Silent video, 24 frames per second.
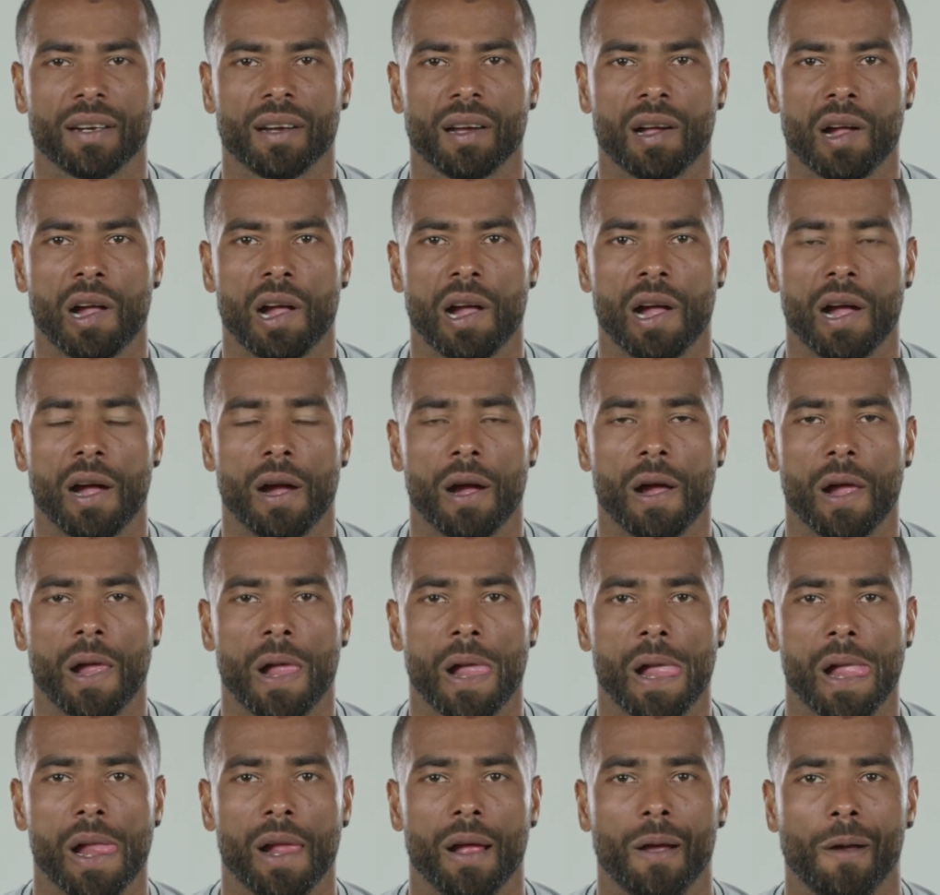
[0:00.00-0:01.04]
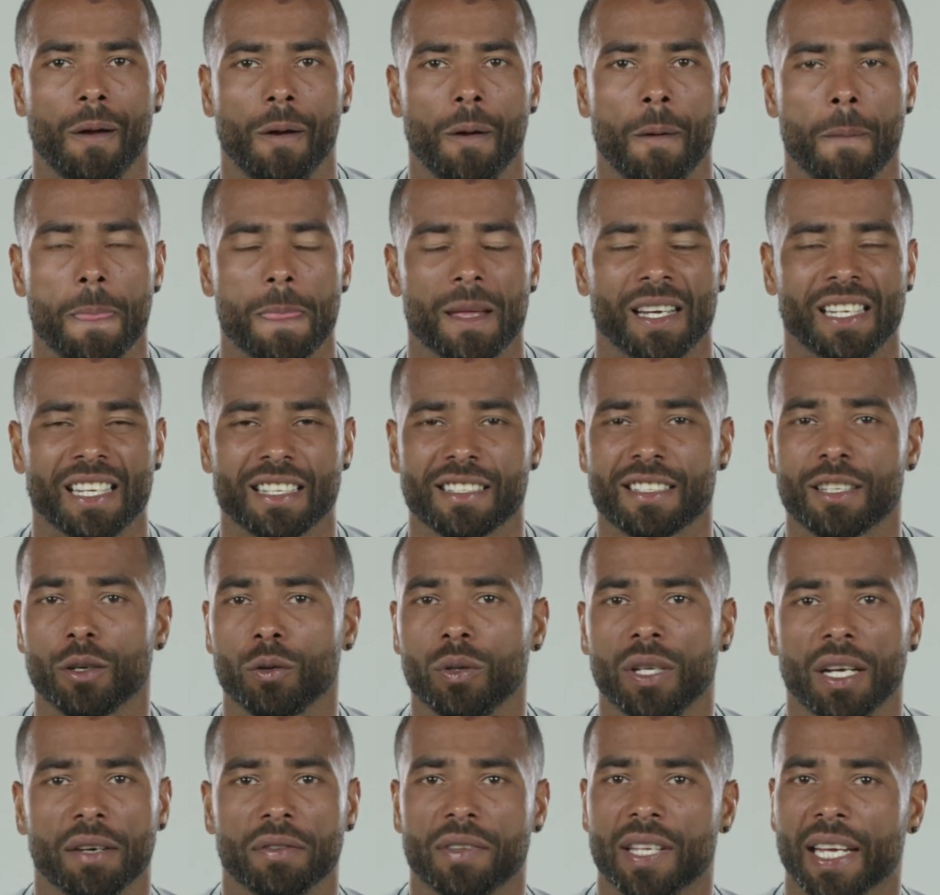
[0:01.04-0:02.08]
And I
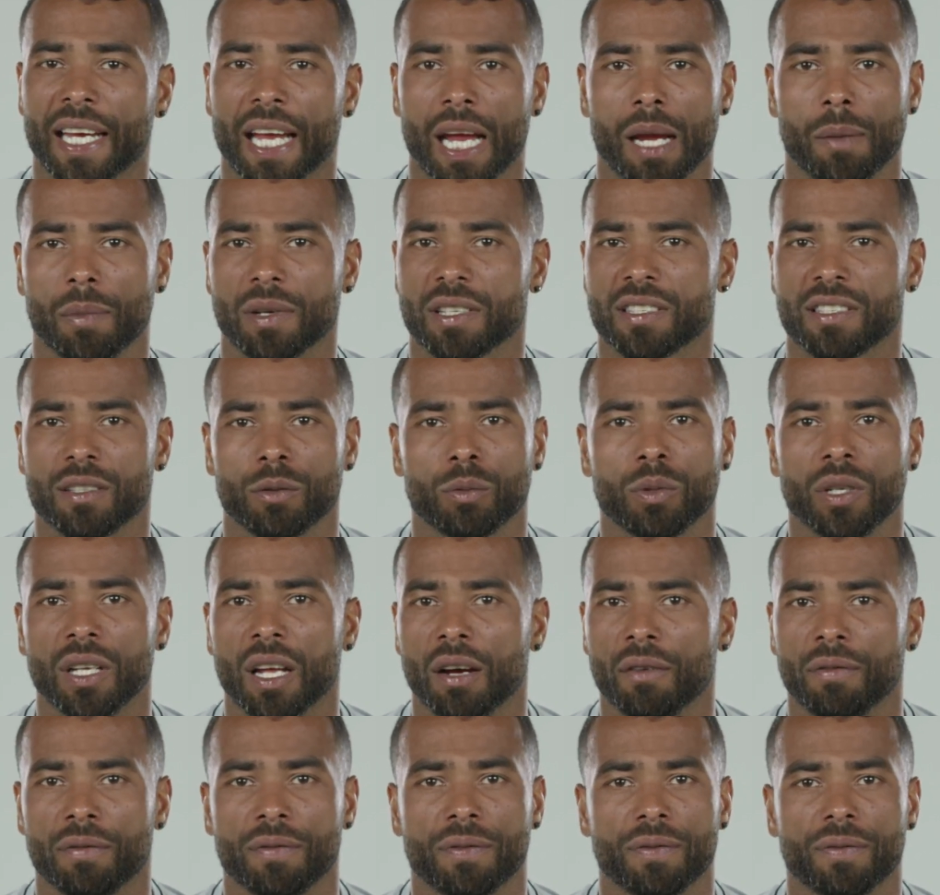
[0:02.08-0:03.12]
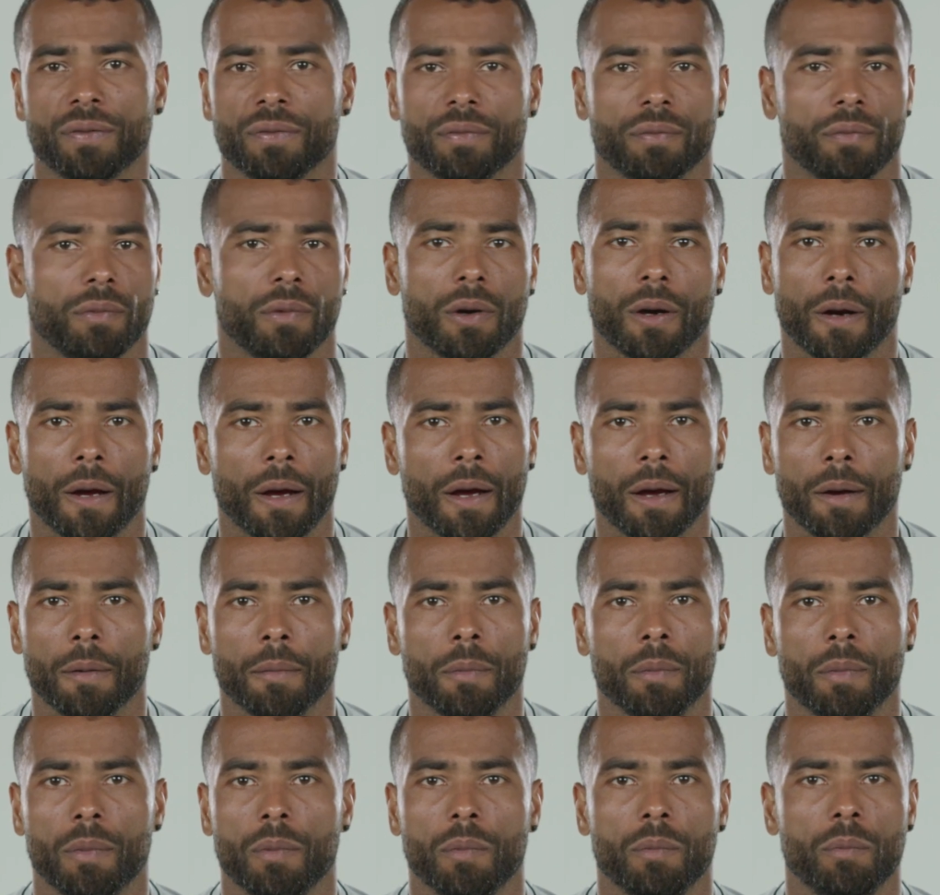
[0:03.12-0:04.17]
still loved the game. I still love
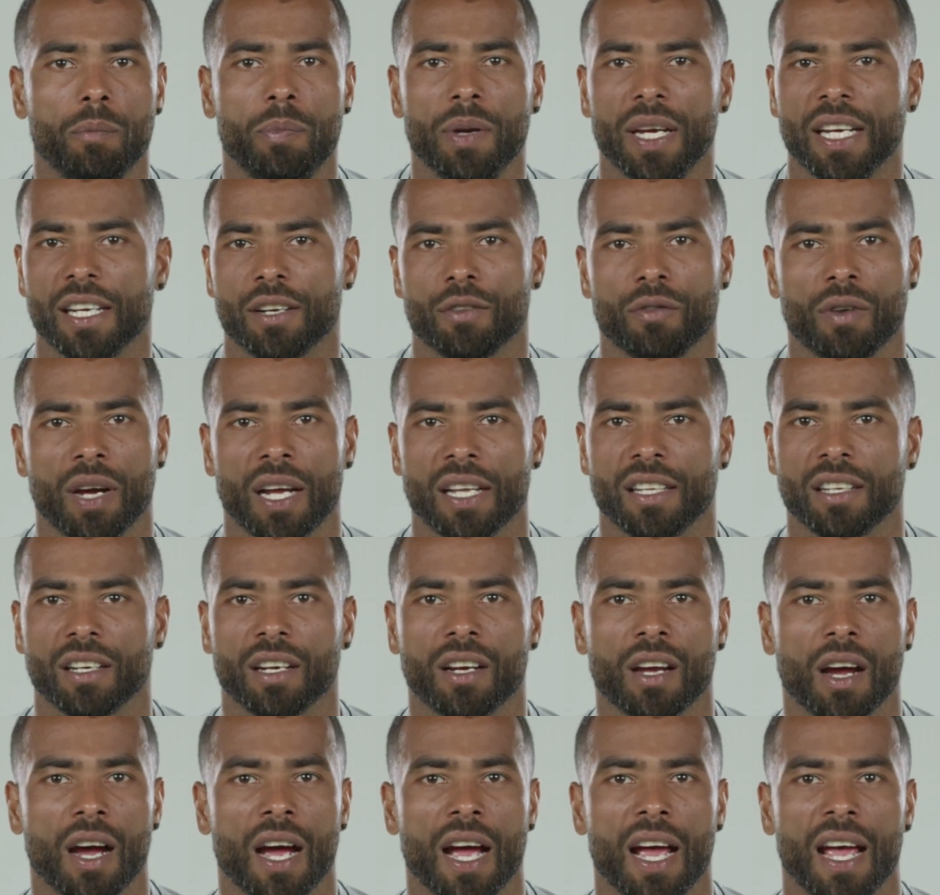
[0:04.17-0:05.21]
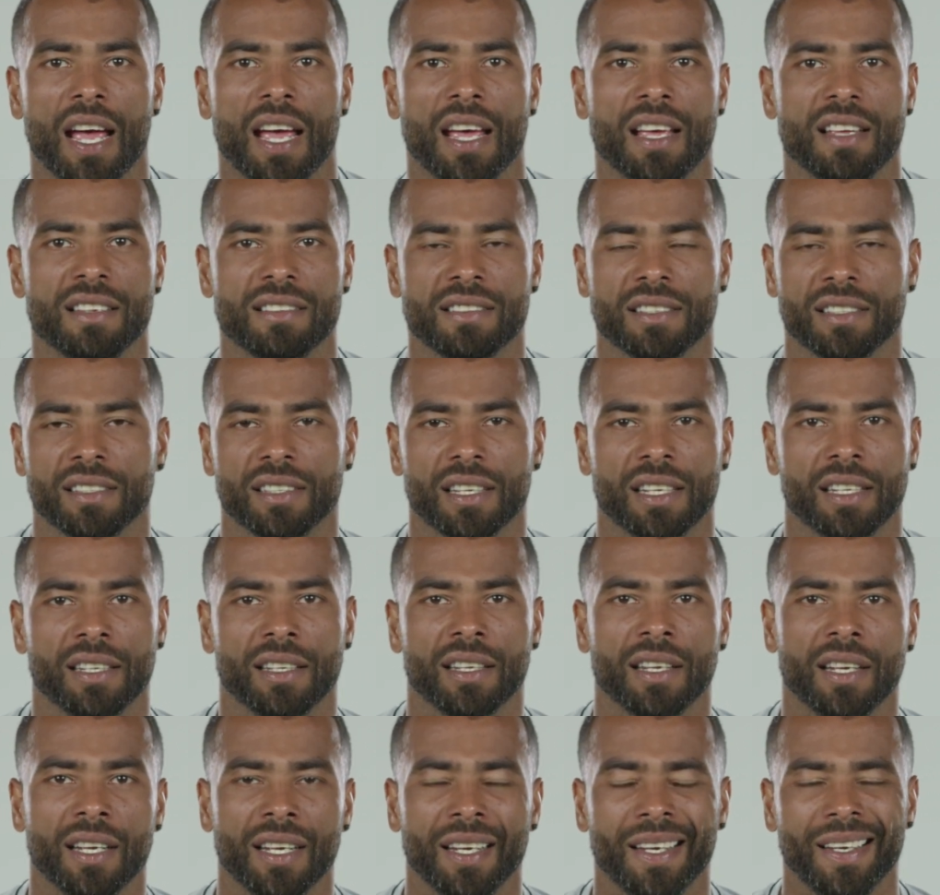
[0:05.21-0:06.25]
being around the guys,
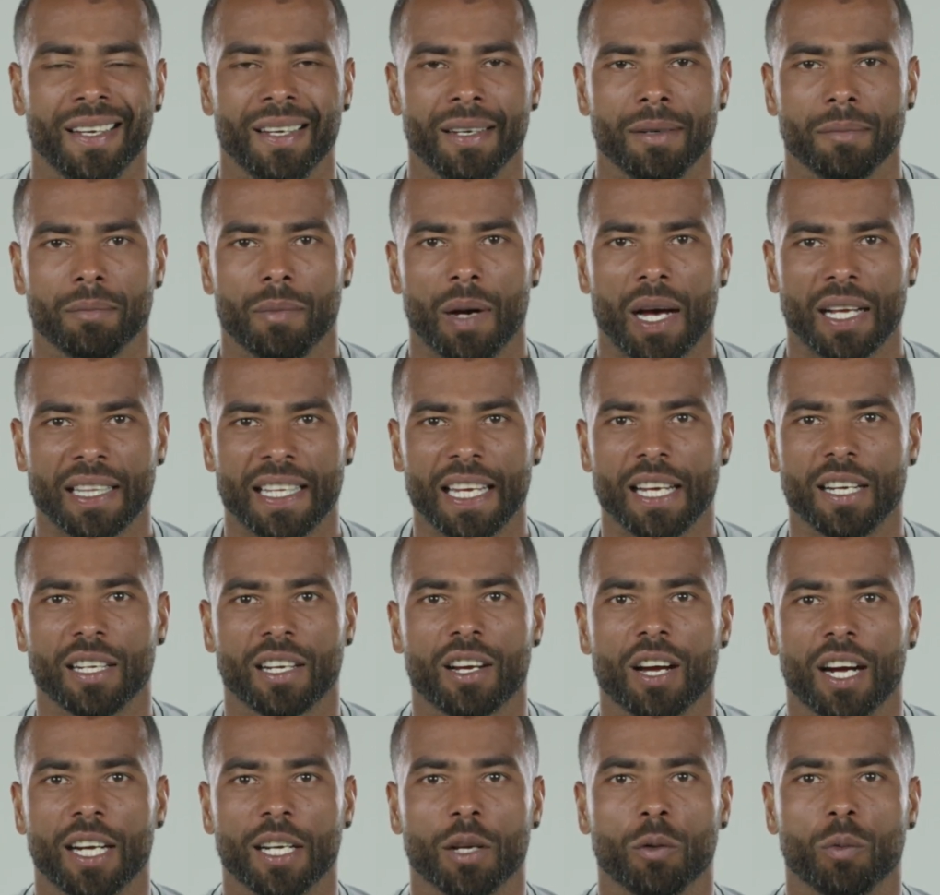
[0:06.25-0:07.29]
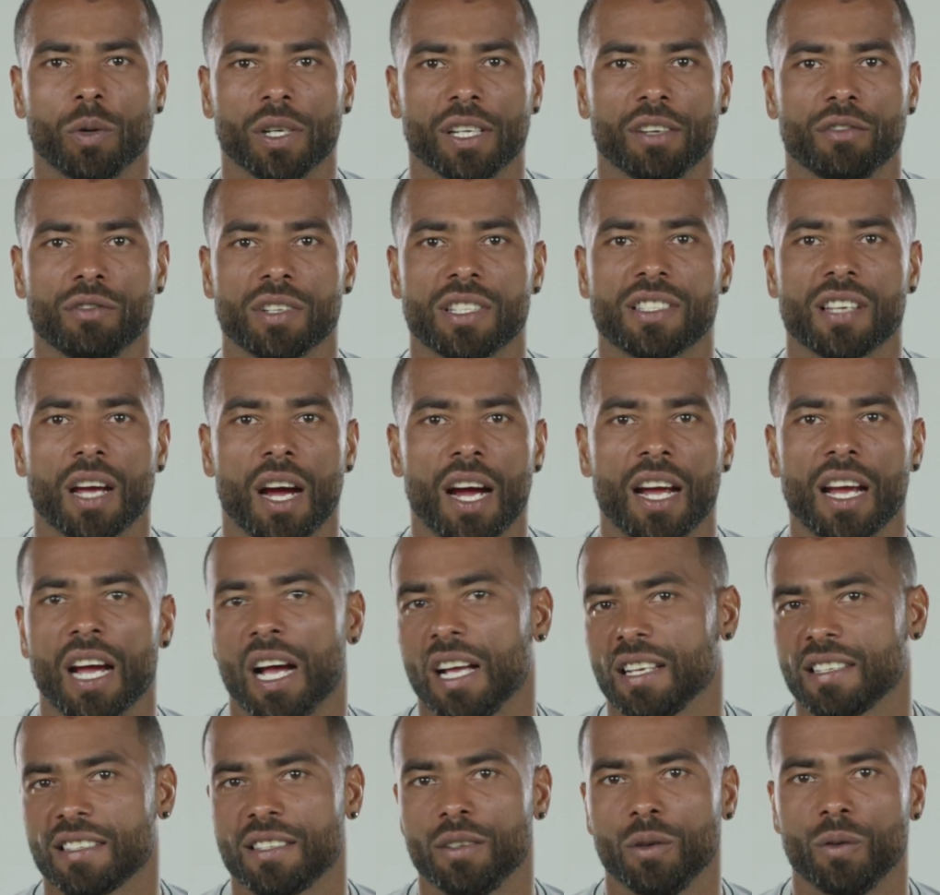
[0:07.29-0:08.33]
and I didn't kind of want to retire.
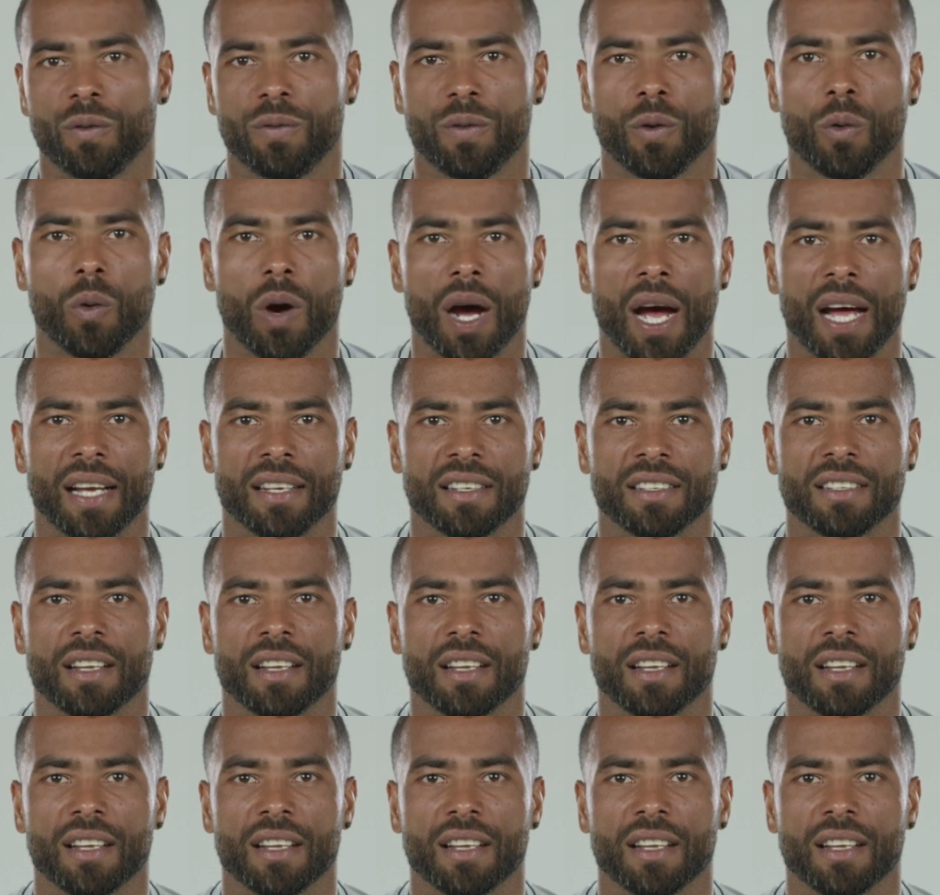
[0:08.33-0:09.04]
I still thought I had